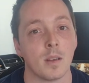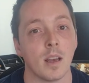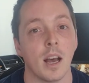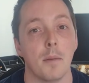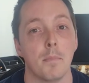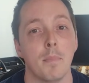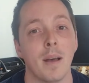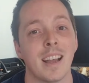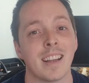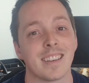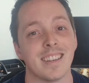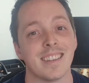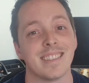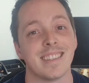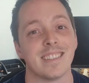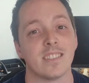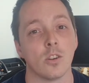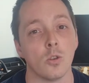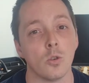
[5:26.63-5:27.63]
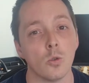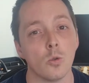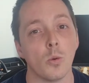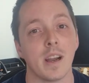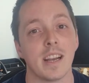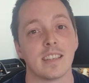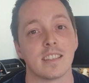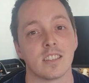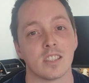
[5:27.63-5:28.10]
And Magnus is
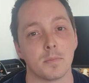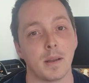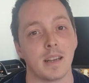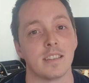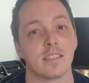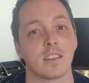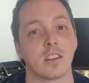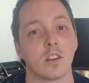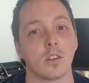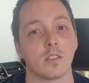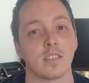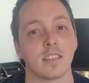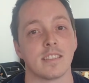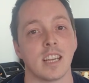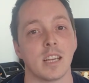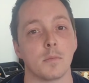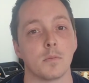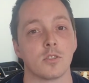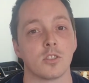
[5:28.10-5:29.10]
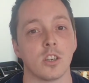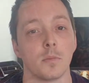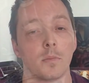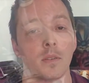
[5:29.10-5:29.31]
always a spectacle on the tabletop.